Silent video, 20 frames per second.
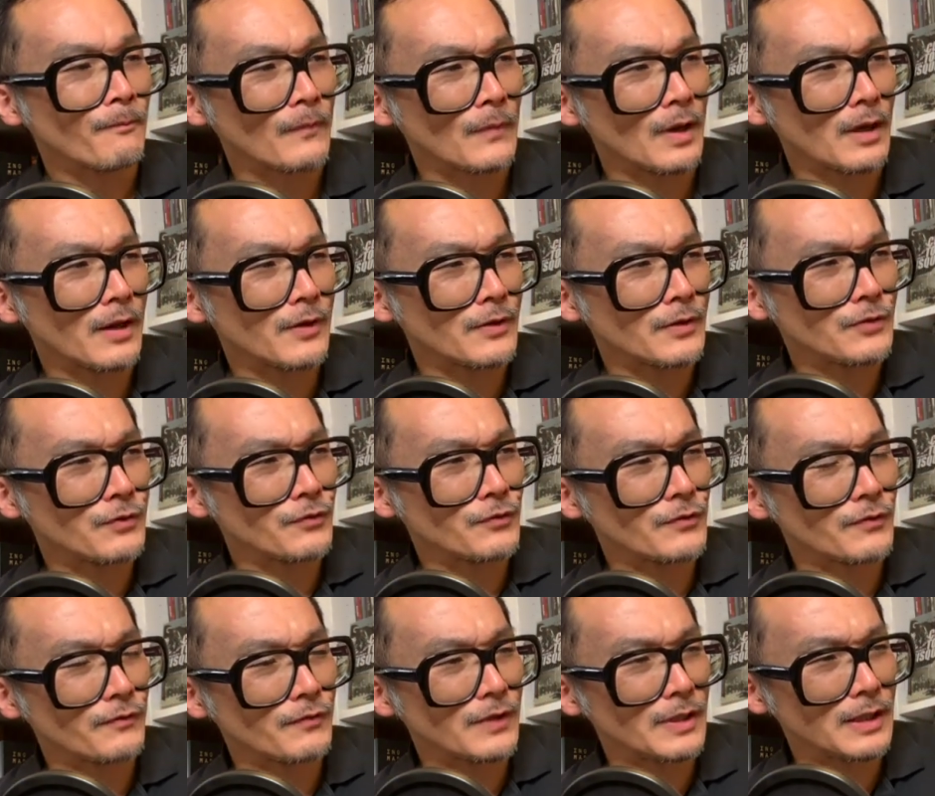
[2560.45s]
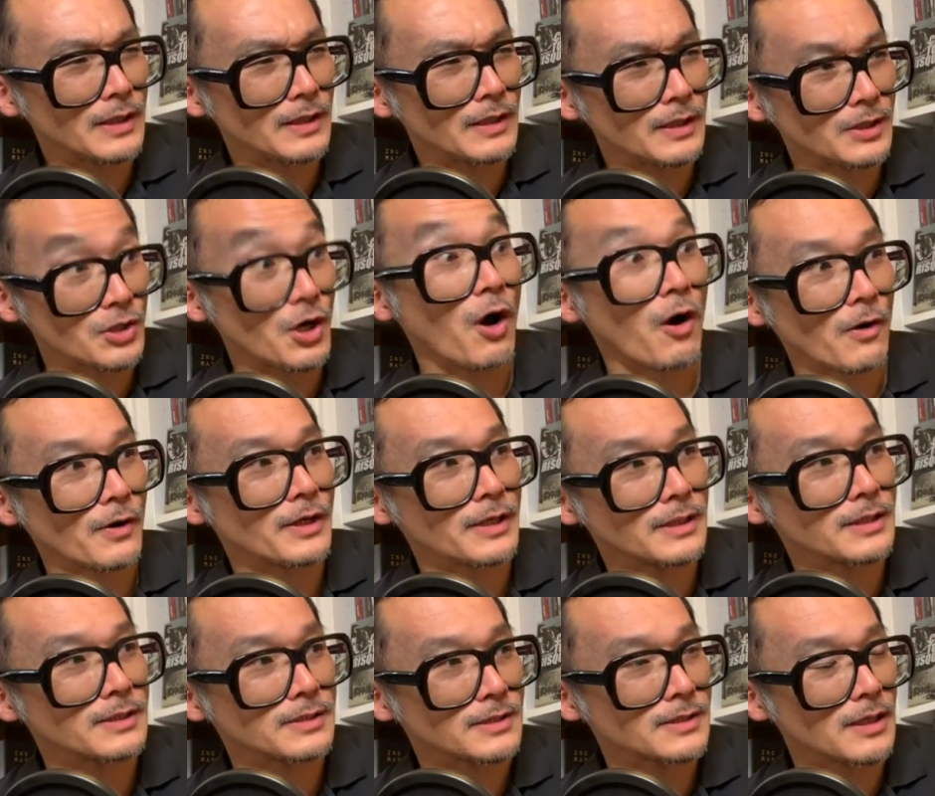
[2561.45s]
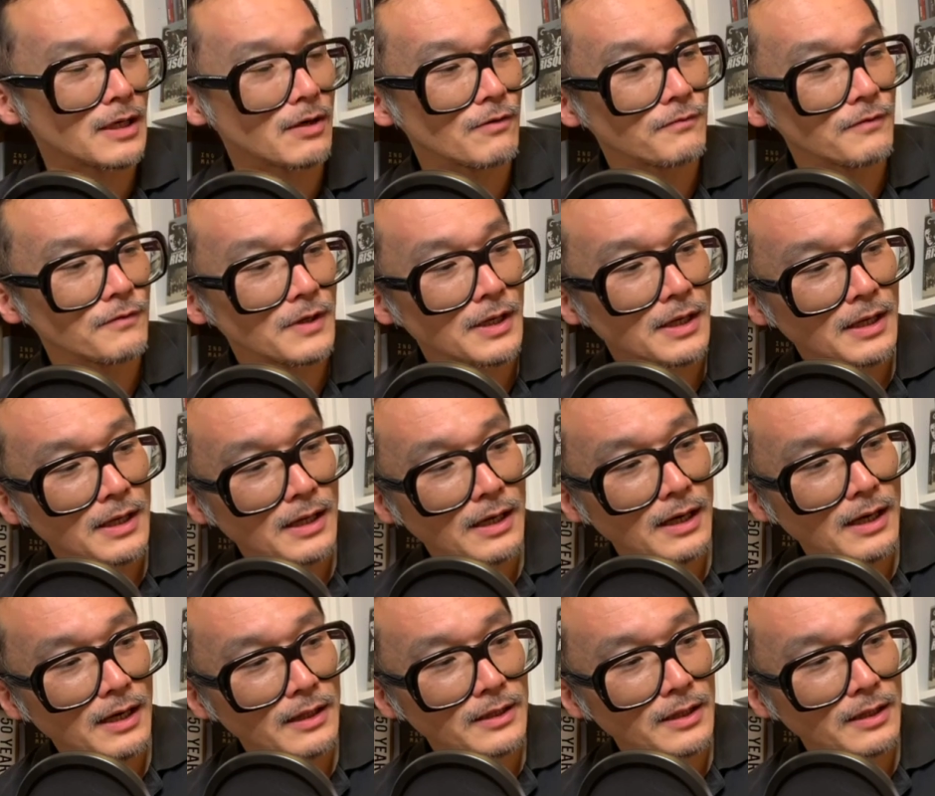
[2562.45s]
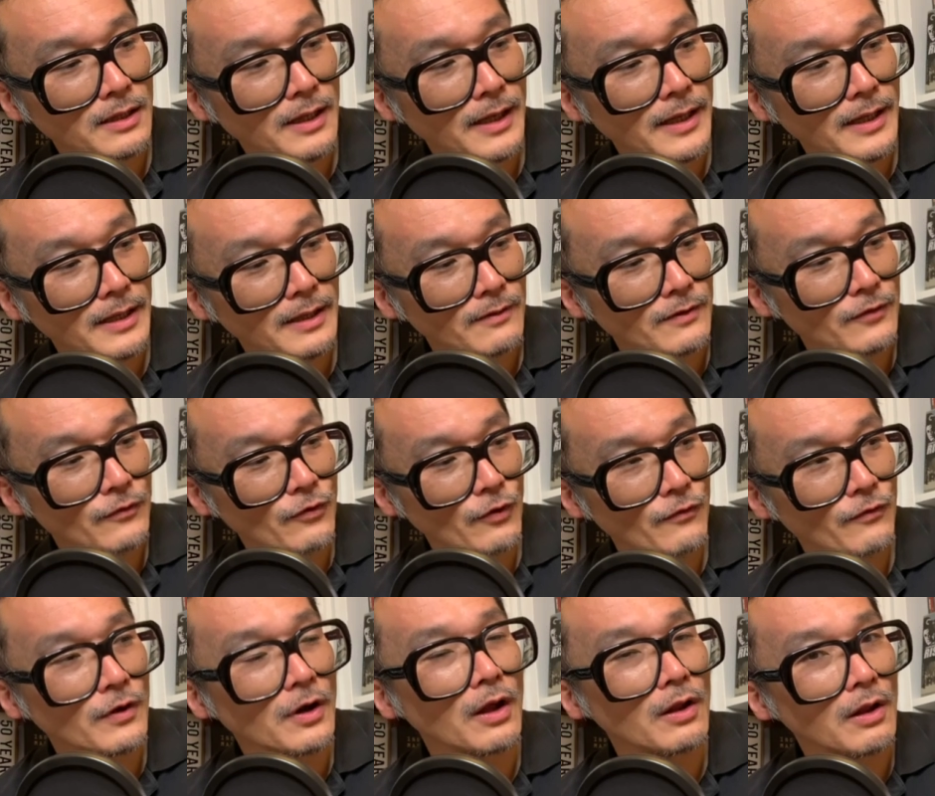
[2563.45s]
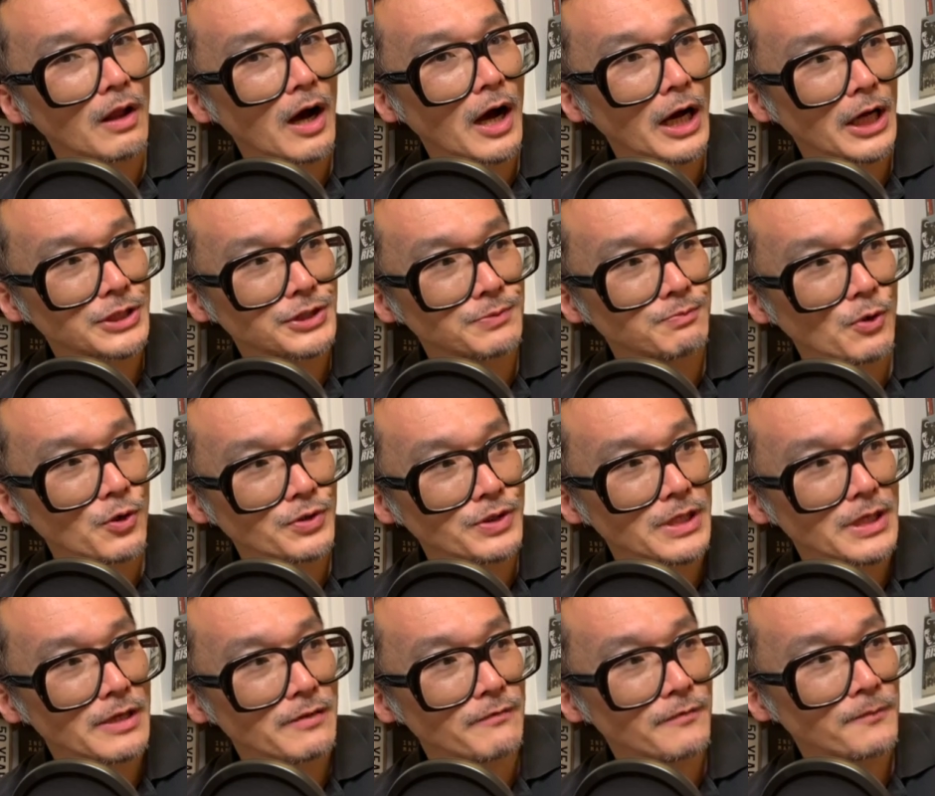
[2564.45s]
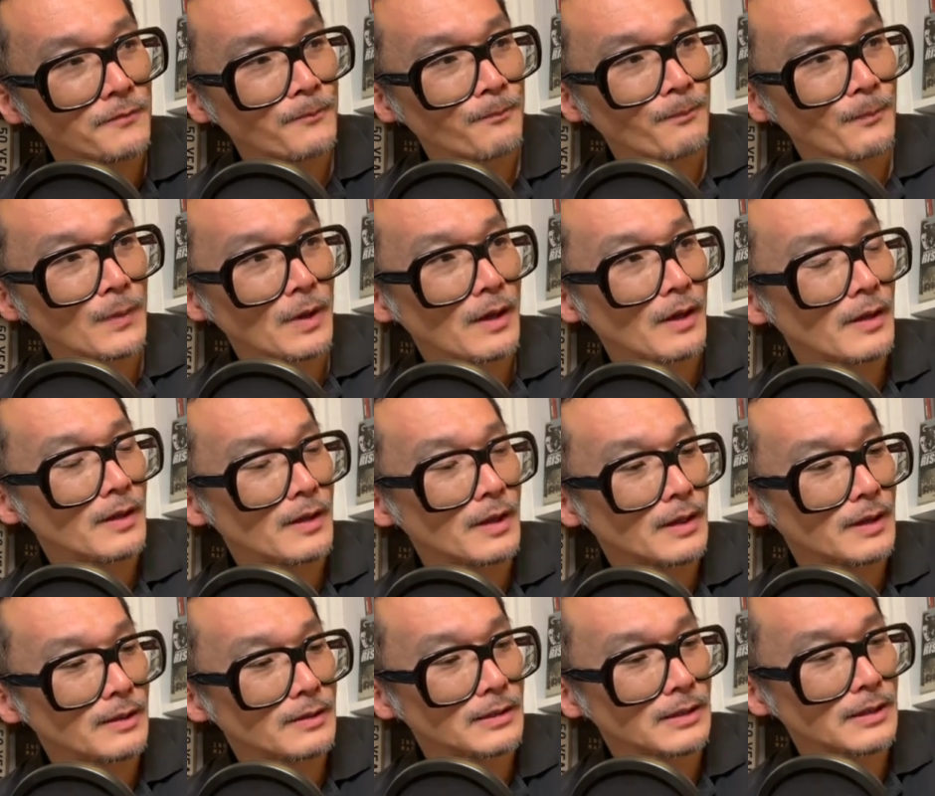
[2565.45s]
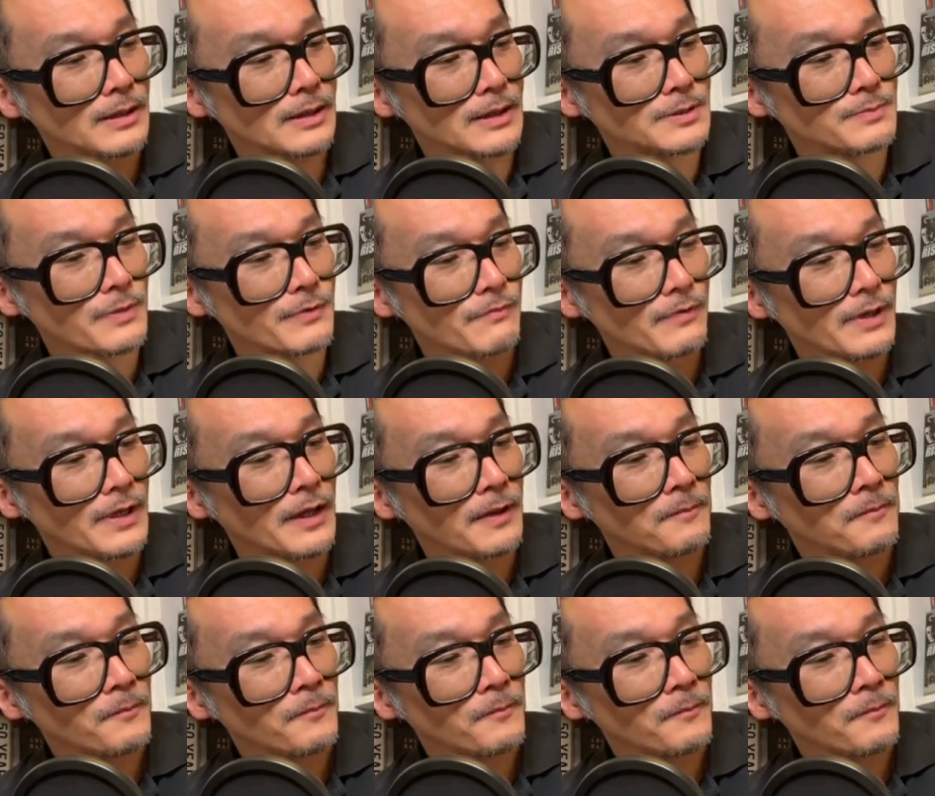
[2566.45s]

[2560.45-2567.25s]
The use of the target itself and the like, and the sort of collage motif, I think, is befitting.